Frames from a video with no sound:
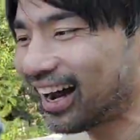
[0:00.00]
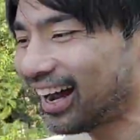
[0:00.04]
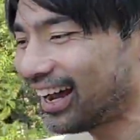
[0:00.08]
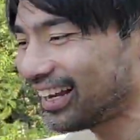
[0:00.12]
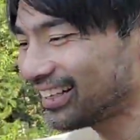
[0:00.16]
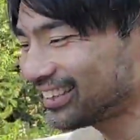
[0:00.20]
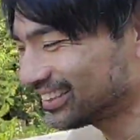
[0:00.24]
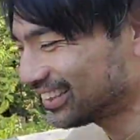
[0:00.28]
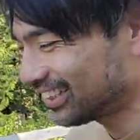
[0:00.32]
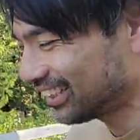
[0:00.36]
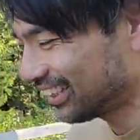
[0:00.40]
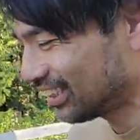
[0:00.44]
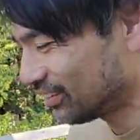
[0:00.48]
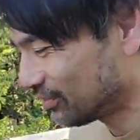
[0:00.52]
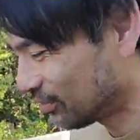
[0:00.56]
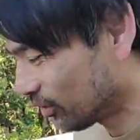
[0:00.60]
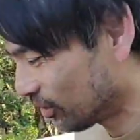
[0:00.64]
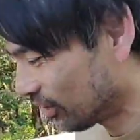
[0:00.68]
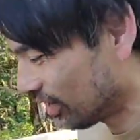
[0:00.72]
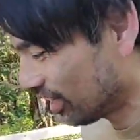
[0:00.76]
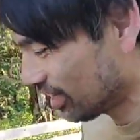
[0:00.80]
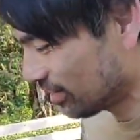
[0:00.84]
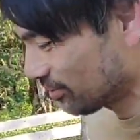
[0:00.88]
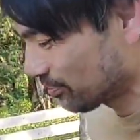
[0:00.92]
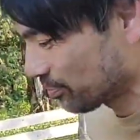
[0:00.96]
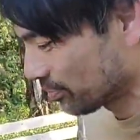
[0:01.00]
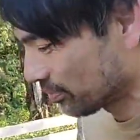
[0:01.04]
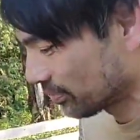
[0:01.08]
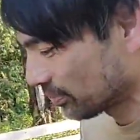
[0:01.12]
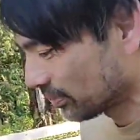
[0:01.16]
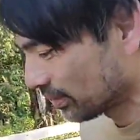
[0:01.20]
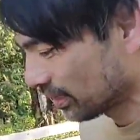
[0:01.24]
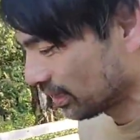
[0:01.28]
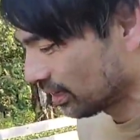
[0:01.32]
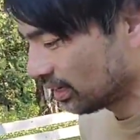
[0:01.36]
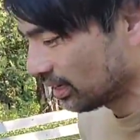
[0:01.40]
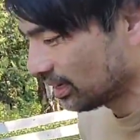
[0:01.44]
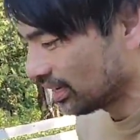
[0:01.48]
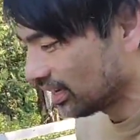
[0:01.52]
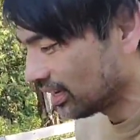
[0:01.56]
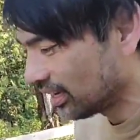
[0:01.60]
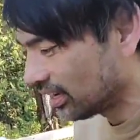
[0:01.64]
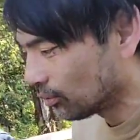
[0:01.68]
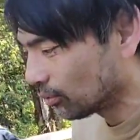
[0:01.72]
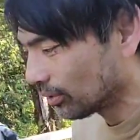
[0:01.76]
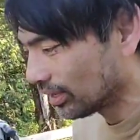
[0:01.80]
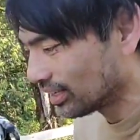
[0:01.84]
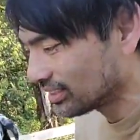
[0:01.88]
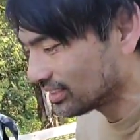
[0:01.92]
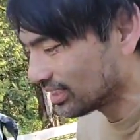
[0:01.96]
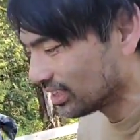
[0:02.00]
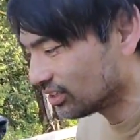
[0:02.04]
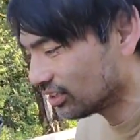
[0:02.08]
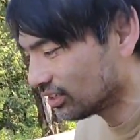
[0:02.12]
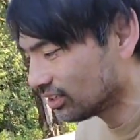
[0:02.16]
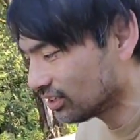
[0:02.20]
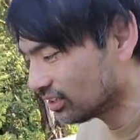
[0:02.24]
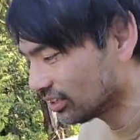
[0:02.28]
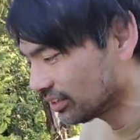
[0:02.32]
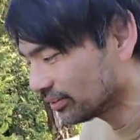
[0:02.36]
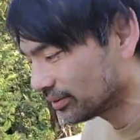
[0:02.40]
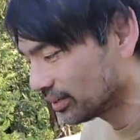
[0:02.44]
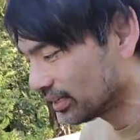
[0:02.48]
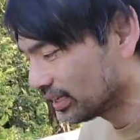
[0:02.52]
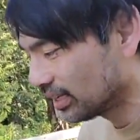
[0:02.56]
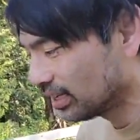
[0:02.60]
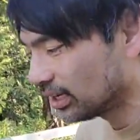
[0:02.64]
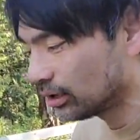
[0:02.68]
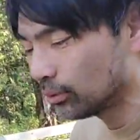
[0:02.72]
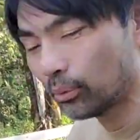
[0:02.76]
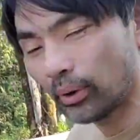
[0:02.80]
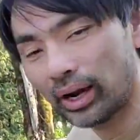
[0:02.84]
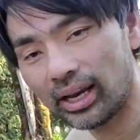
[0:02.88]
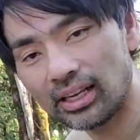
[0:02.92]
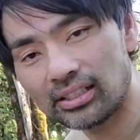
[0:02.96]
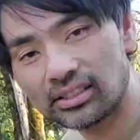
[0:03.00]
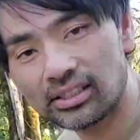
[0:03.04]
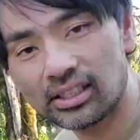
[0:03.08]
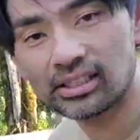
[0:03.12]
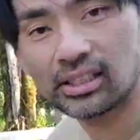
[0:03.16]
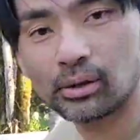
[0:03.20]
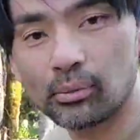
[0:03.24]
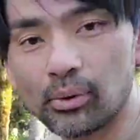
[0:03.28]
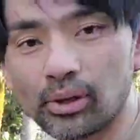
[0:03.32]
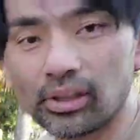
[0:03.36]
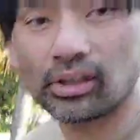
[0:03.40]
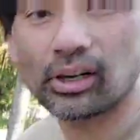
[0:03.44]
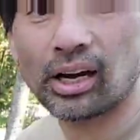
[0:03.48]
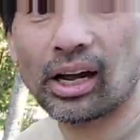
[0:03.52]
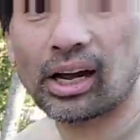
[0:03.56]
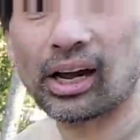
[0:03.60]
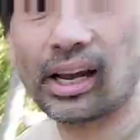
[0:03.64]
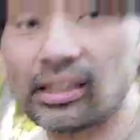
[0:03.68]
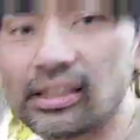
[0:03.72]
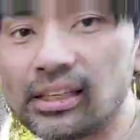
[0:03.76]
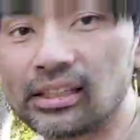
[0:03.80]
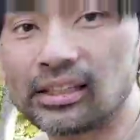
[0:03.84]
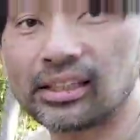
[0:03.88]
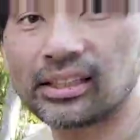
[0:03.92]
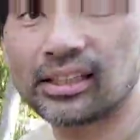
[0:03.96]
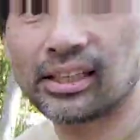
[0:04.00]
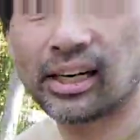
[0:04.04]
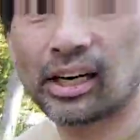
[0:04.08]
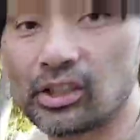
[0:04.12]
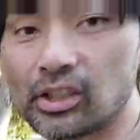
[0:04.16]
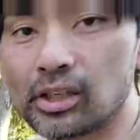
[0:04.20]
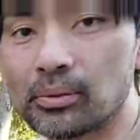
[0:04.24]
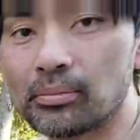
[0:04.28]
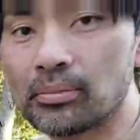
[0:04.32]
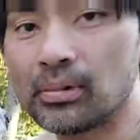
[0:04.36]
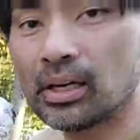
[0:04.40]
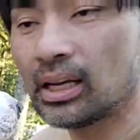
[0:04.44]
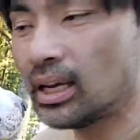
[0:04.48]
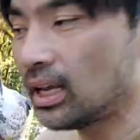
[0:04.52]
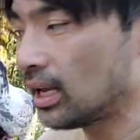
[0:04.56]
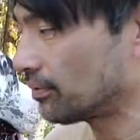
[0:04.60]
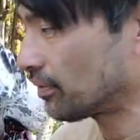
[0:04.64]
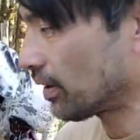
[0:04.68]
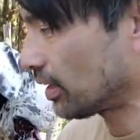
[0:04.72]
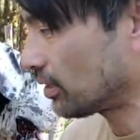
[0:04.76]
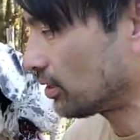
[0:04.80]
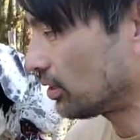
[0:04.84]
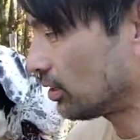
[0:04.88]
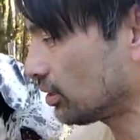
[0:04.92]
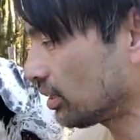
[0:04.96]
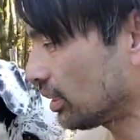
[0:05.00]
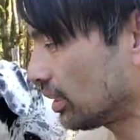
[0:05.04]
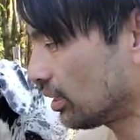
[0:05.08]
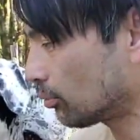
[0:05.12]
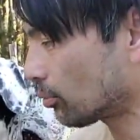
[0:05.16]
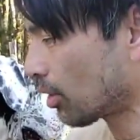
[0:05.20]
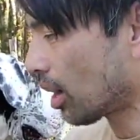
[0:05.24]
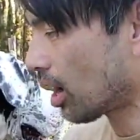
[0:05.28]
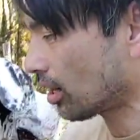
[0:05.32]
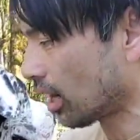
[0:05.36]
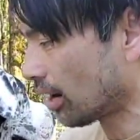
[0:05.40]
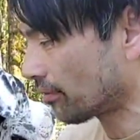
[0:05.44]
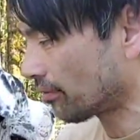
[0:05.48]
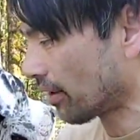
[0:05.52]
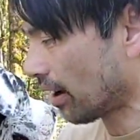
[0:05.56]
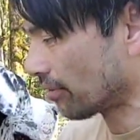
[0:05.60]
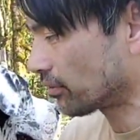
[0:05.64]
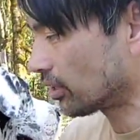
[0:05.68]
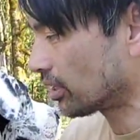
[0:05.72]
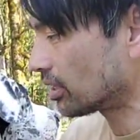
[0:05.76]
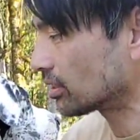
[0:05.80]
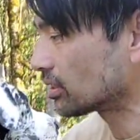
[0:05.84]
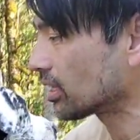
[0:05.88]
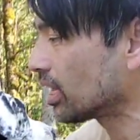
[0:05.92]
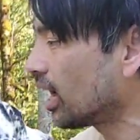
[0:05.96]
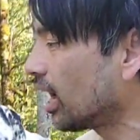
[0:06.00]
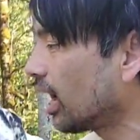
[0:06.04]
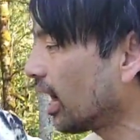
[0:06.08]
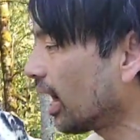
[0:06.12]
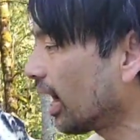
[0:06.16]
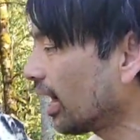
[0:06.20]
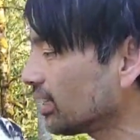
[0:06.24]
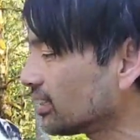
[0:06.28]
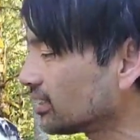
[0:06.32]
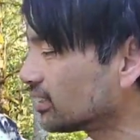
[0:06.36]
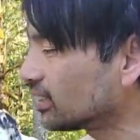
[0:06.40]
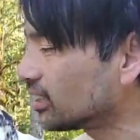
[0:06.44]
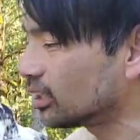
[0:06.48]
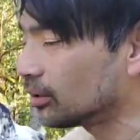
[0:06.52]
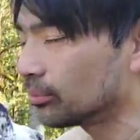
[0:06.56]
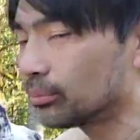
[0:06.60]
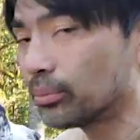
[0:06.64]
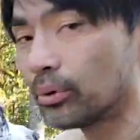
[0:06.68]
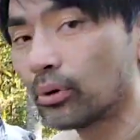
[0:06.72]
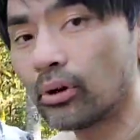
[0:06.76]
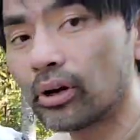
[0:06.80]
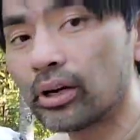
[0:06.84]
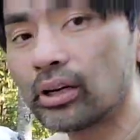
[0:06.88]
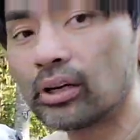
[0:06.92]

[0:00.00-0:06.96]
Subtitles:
Hi, silly boy. What does he do? He waits to see whether or not I need to touch him. If I do, he'll walk off after this. Hi, silly boy.